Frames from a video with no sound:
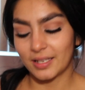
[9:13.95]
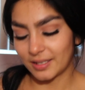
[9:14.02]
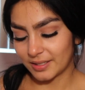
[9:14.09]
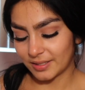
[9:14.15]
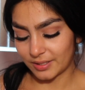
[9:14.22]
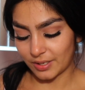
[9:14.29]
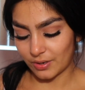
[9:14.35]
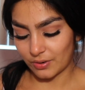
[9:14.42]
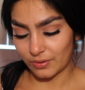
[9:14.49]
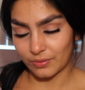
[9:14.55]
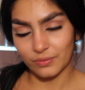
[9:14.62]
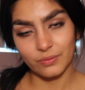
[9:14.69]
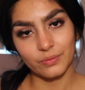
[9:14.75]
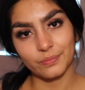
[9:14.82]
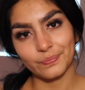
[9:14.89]
guys, so
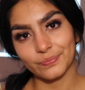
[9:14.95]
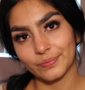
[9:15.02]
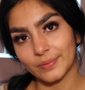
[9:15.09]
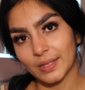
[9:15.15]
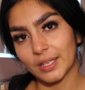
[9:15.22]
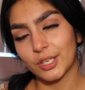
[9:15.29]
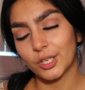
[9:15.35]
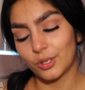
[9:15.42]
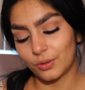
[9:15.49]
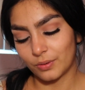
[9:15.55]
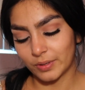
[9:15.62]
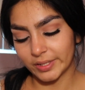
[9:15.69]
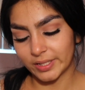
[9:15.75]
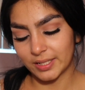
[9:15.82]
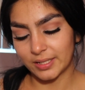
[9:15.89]
you don't
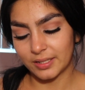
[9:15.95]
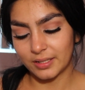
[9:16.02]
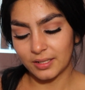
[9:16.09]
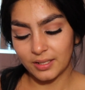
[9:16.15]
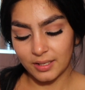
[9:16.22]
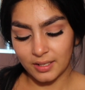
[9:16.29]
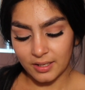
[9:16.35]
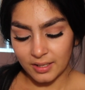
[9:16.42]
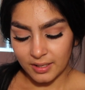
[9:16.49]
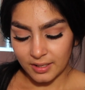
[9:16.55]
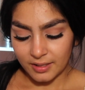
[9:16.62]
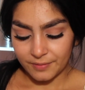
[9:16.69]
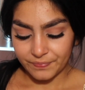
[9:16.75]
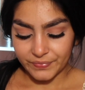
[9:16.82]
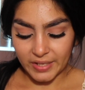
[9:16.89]
want to
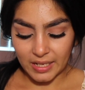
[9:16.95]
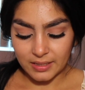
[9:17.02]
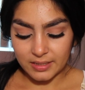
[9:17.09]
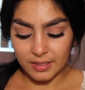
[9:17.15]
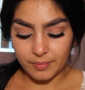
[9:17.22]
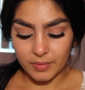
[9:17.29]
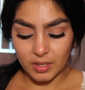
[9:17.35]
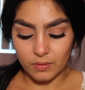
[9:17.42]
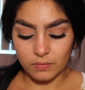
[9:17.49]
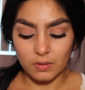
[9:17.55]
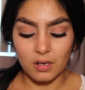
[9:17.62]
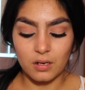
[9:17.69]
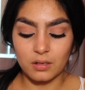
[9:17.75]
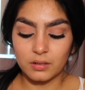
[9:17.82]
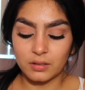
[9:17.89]
get something
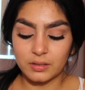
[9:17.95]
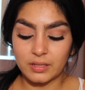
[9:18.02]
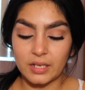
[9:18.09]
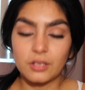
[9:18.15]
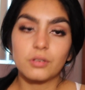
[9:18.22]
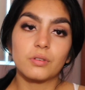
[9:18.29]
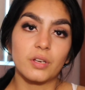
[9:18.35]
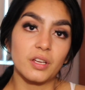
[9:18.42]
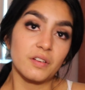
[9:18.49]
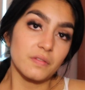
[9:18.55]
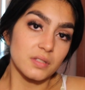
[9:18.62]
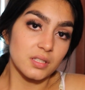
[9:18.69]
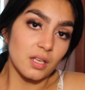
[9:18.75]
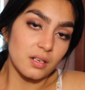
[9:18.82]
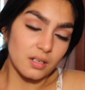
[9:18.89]
wrong that you could have
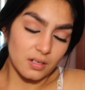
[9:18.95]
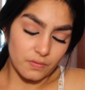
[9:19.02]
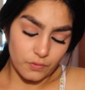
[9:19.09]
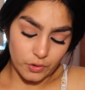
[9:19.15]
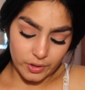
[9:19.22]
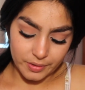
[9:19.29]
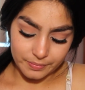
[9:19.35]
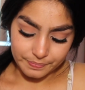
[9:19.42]
studied for.